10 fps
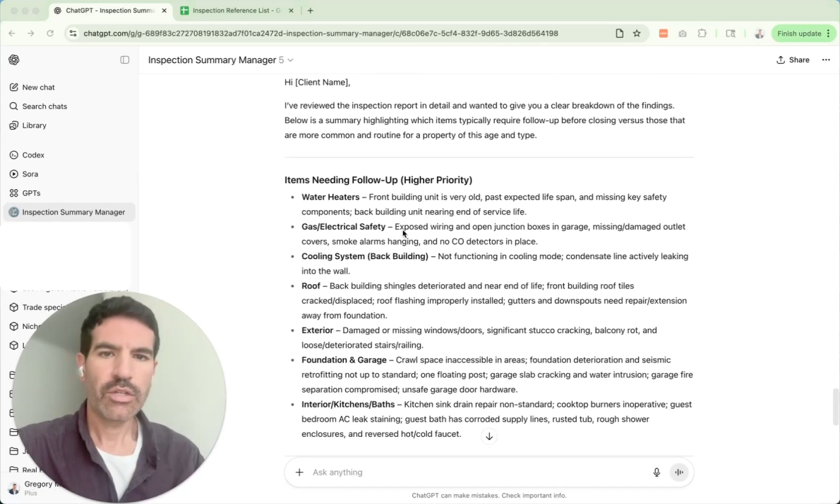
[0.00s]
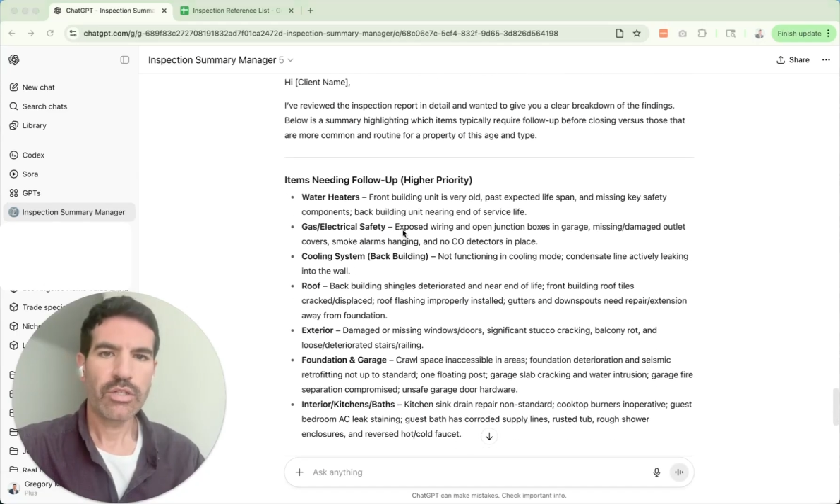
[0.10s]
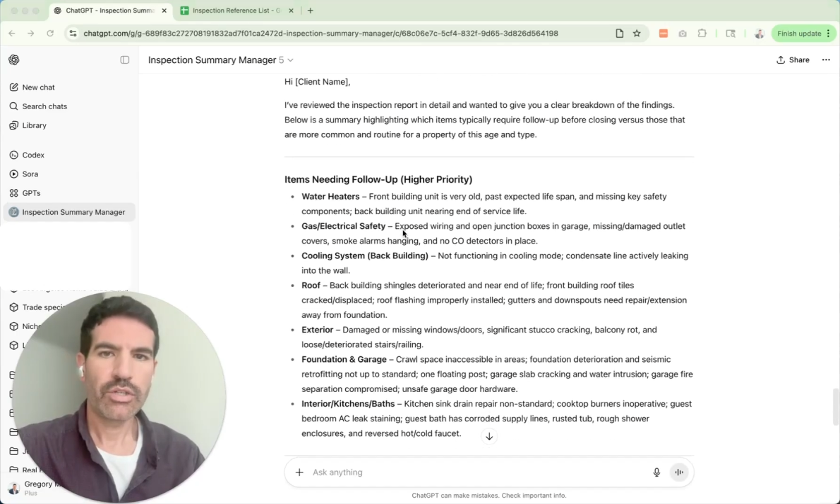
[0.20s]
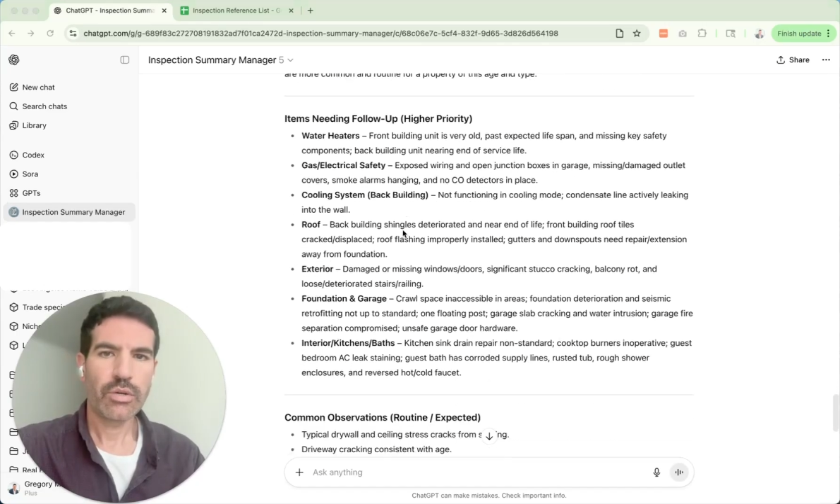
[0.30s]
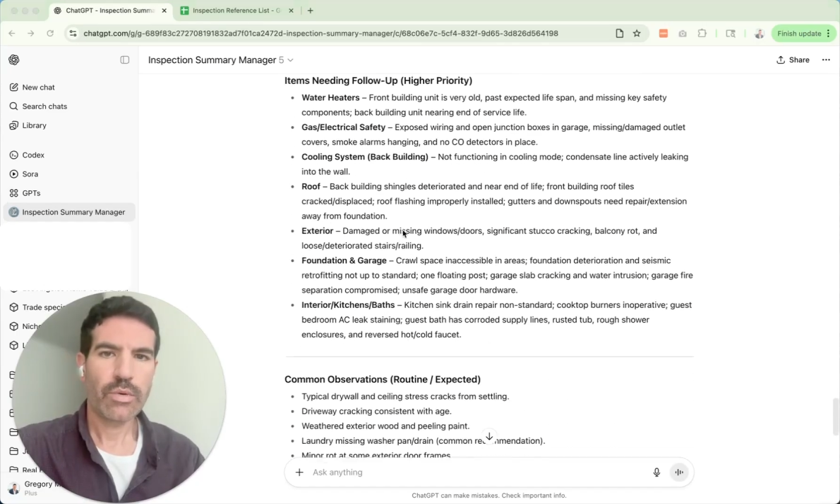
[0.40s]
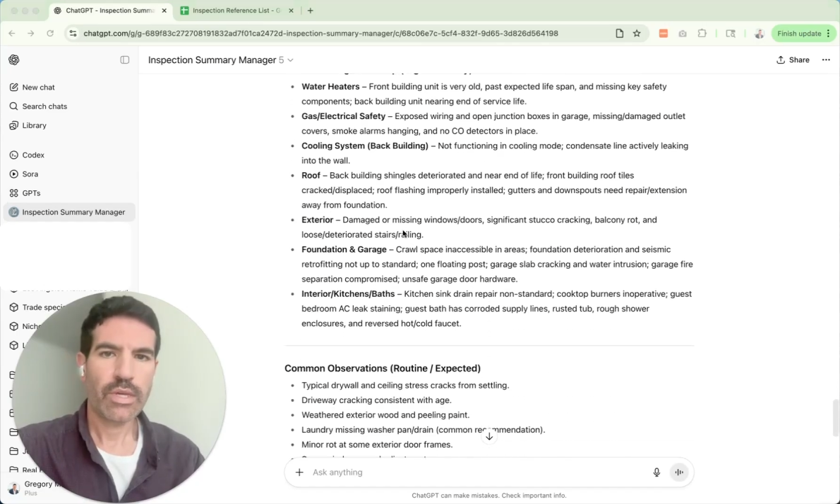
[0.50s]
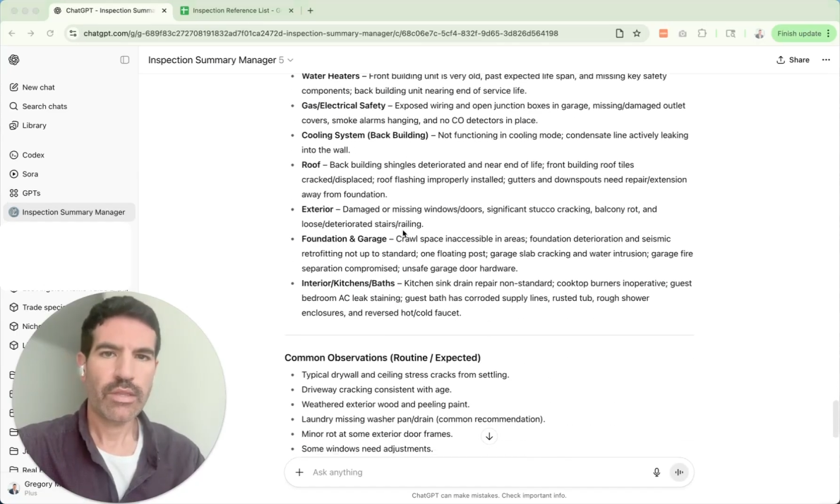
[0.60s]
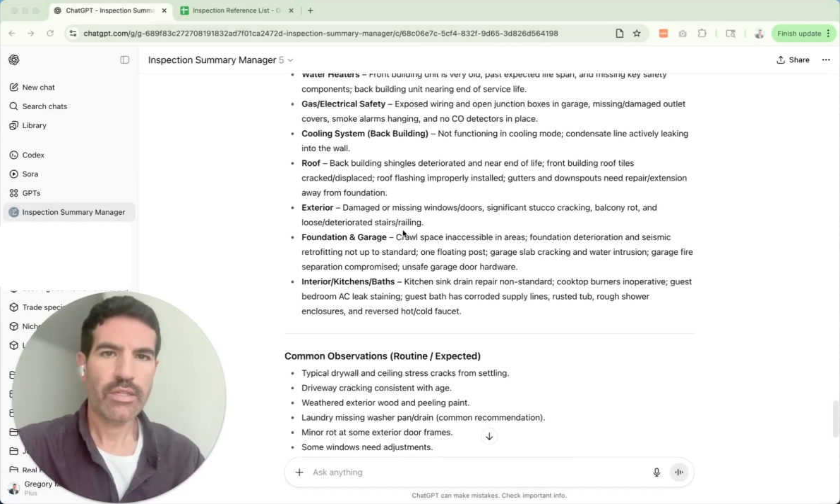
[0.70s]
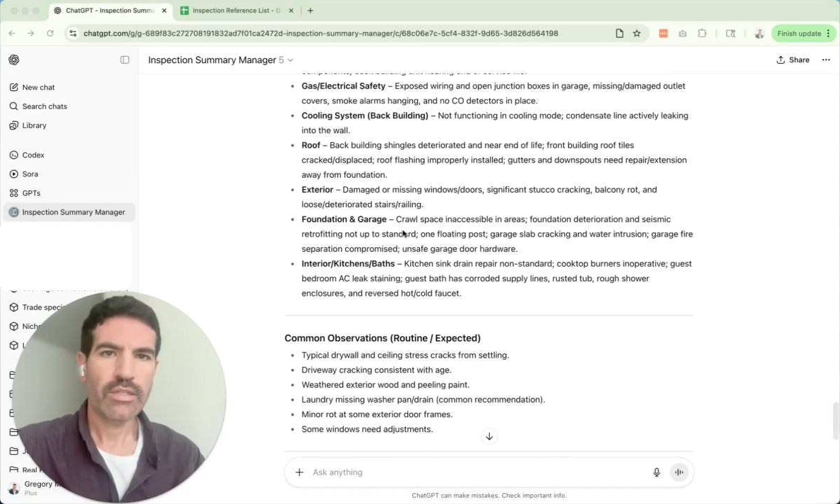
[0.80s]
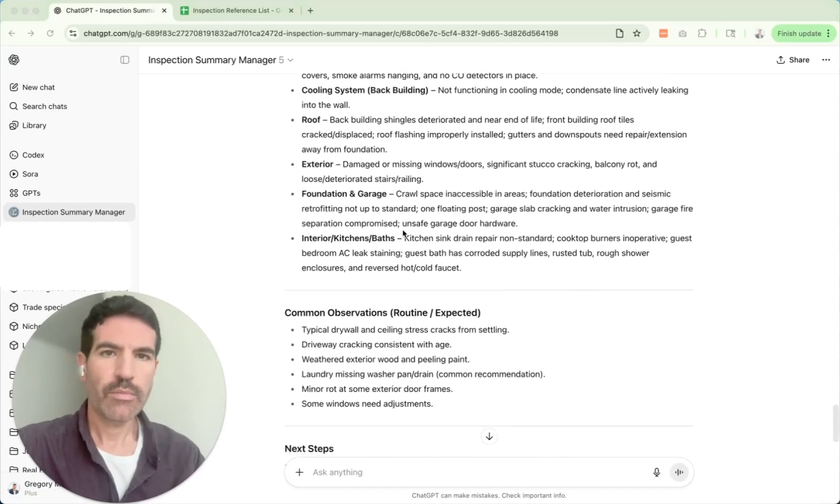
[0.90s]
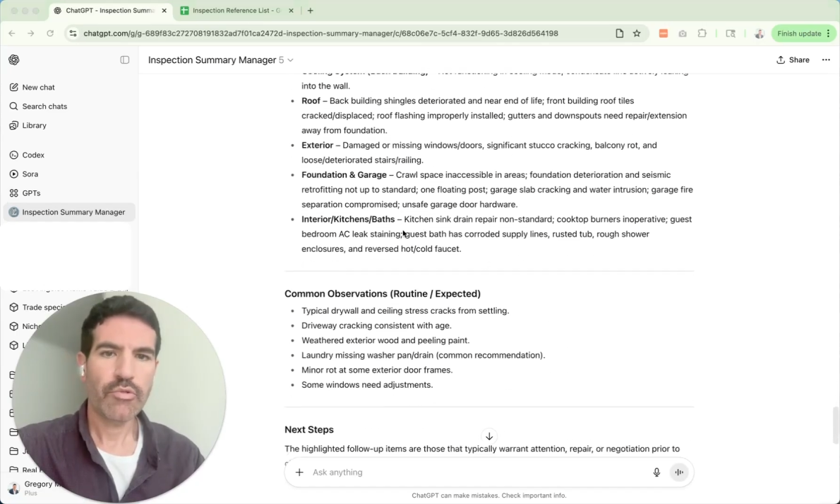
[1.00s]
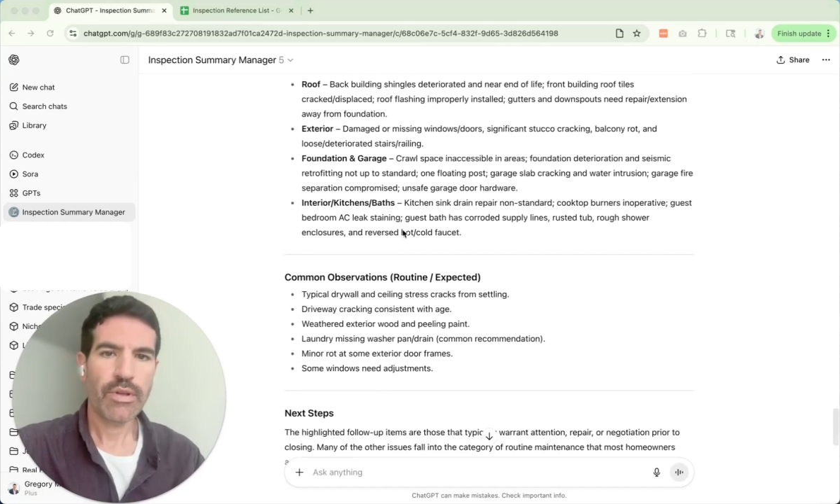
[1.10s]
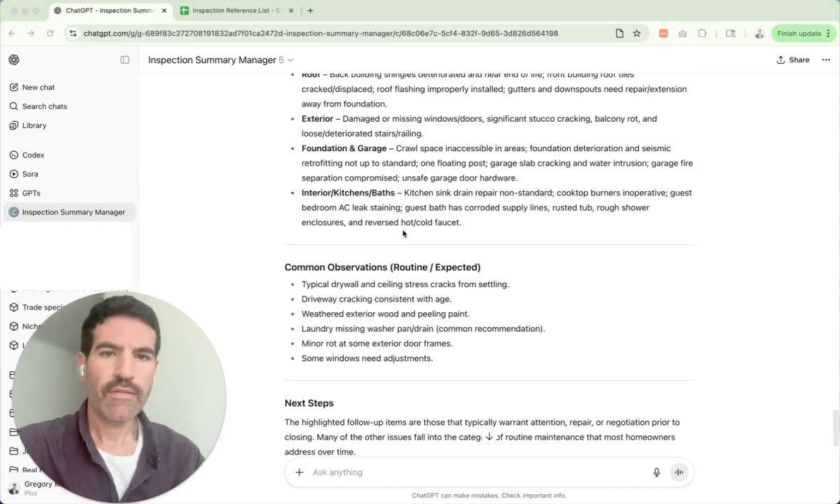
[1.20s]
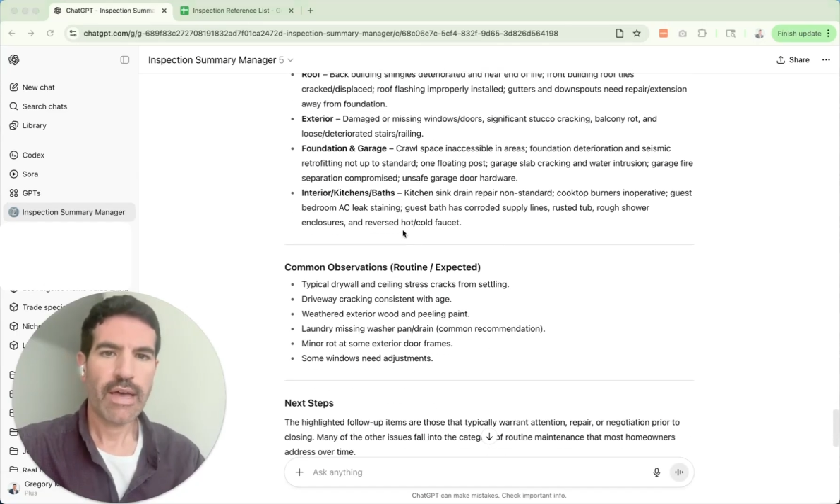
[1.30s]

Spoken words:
showing the summary of